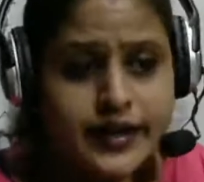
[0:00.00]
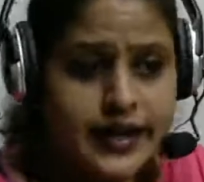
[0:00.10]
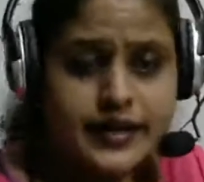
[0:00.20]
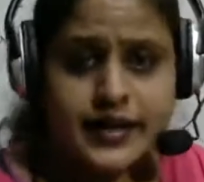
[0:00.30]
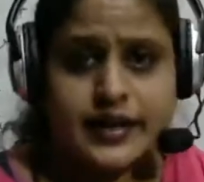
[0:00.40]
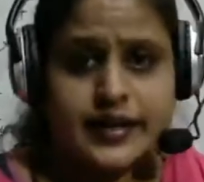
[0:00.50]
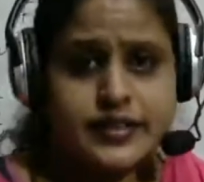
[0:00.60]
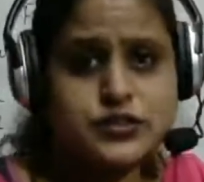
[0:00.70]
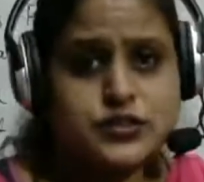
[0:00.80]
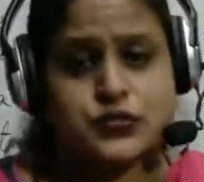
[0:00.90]
and he
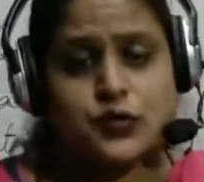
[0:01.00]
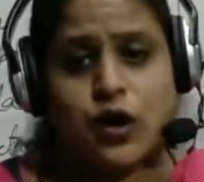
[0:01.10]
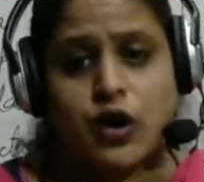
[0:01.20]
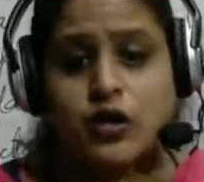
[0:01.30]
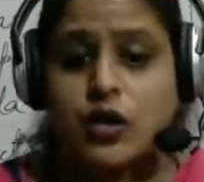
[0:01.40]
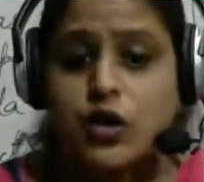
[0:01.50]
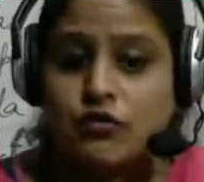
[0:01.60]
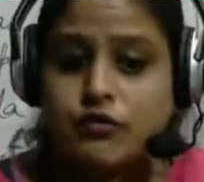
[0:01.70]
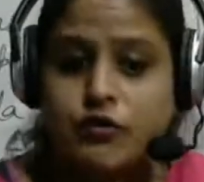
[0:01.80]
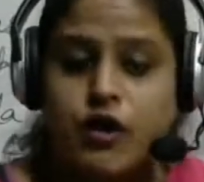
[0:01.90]
arrests Fogg
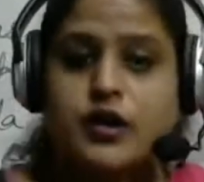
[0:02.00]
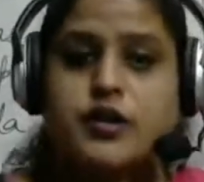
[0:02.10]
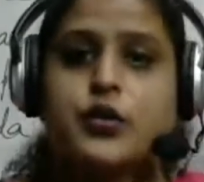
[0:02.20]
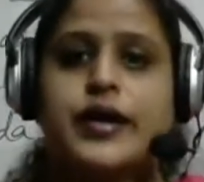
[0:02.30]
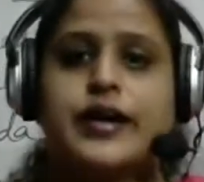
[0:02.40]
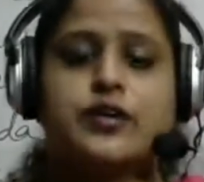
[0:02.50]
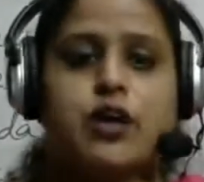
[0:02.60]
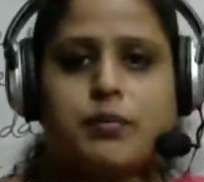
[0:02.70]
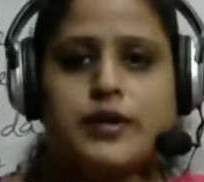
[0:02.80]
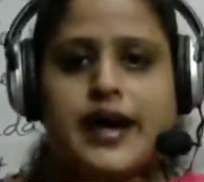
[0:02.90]
for doing
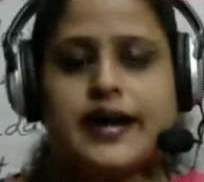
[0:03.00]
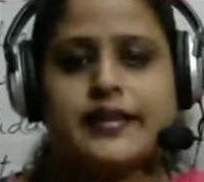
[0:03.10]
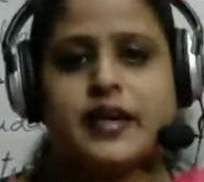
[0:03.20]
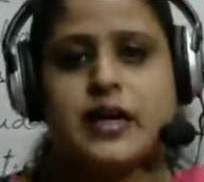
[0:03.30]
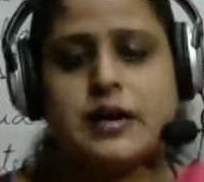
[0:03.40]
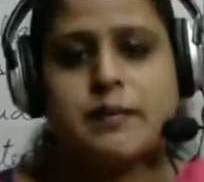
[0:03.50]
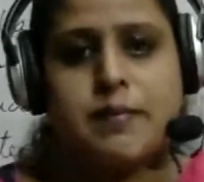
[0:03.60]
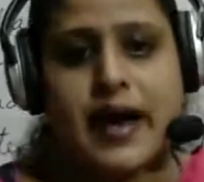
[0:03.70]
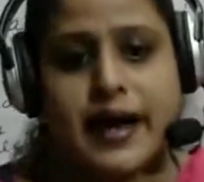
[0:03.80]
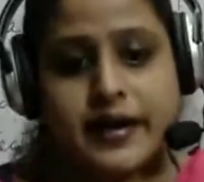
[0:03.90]
robbery at the
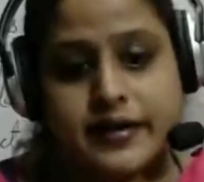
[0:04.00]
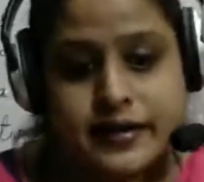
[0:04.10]
bank.